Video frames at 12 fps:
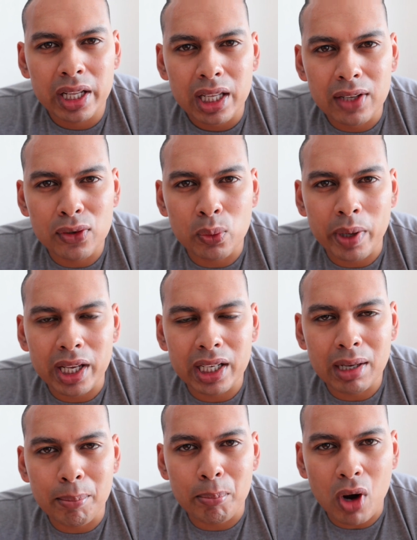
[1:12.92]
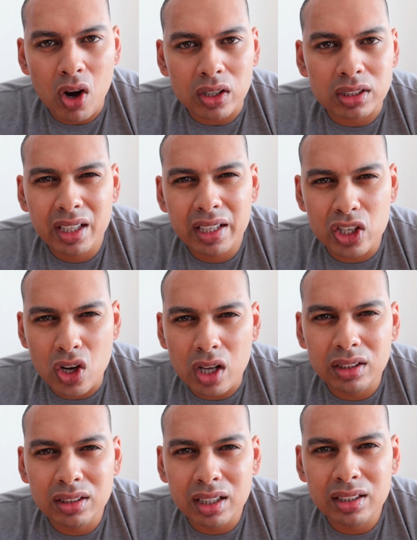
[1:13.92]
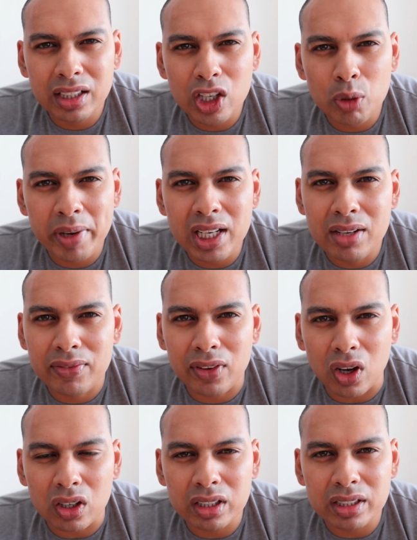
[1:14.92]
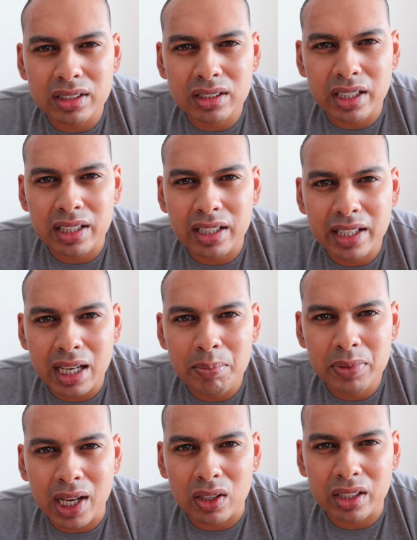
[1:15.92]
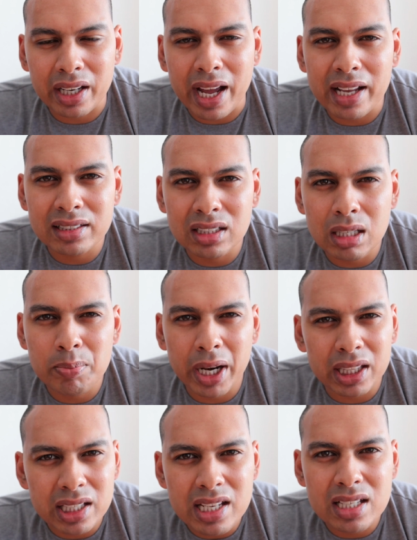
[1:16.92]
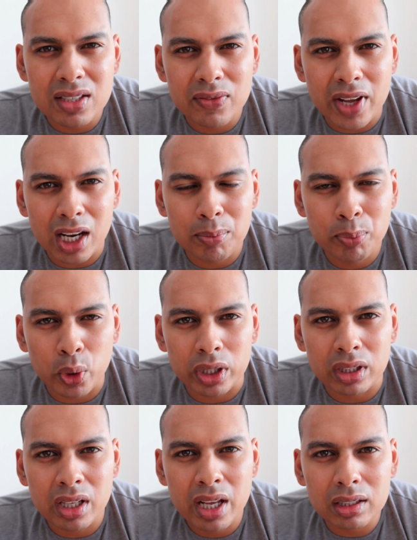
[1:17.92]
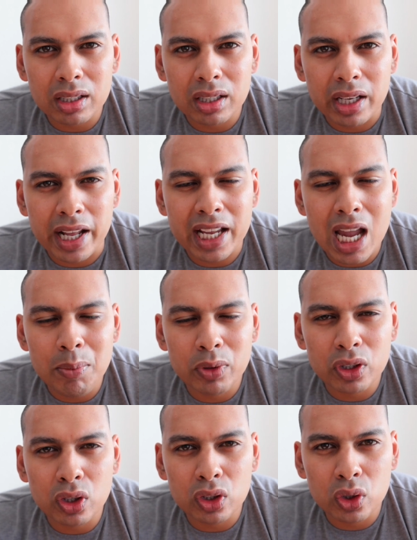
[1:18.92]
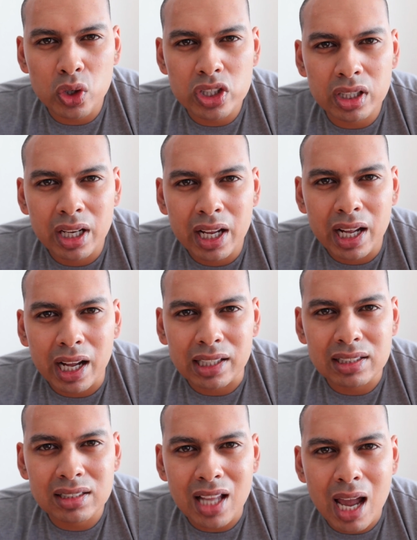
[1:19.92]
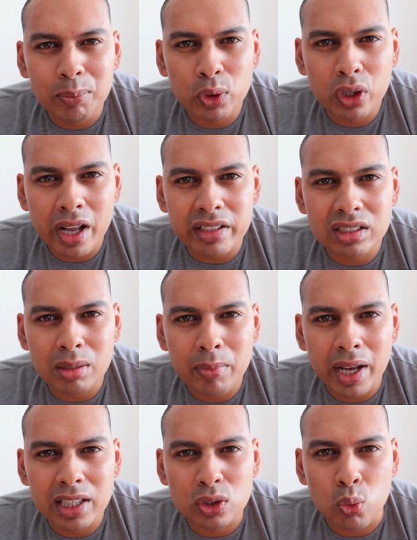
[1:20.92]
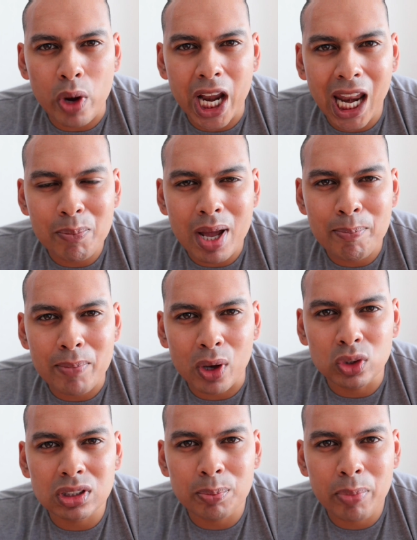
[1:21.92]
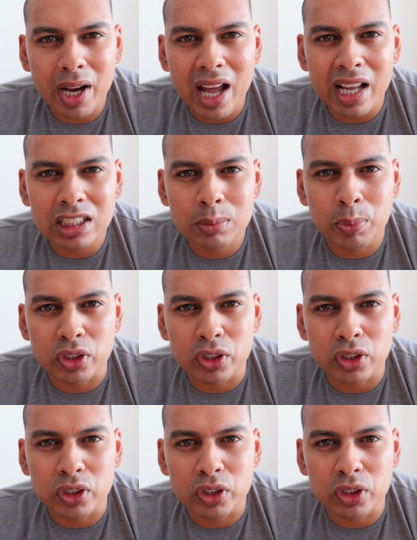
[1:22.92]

if you're wearing a mask? Not that there are many vloggers in Cape Town that I see, but it is a valid point. And I came to the conclusion, it's time to customize one of my most prized